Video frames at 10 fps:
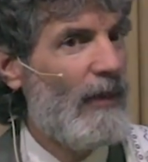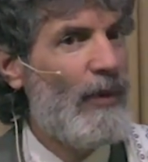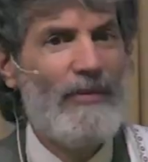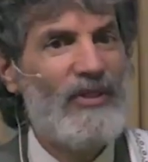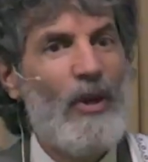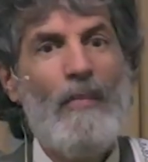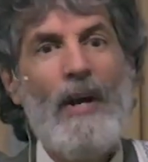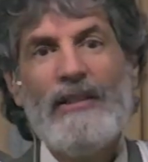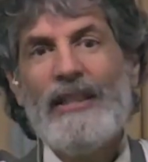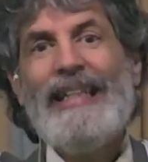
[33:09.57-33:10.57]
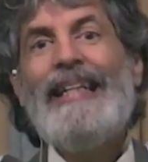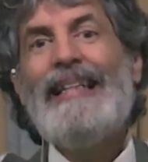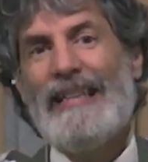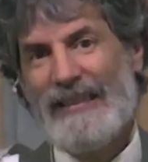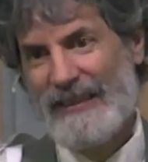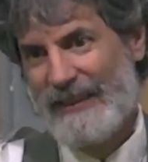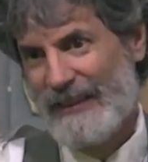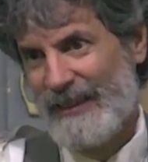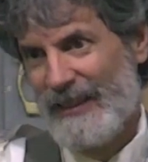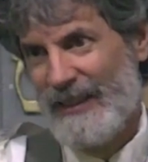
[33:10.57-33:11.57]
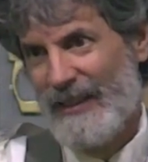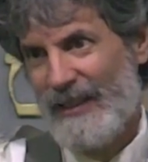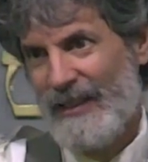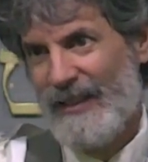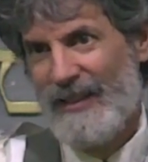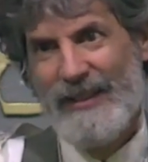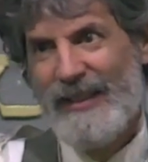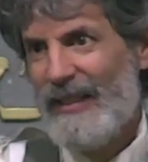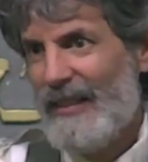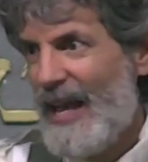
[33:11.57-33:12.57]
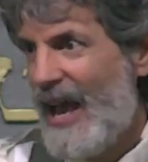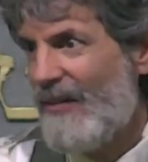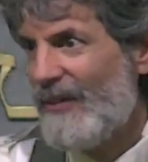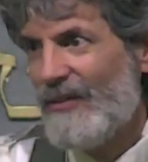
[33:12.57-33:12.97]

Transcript: We have so much ease that they didn't have.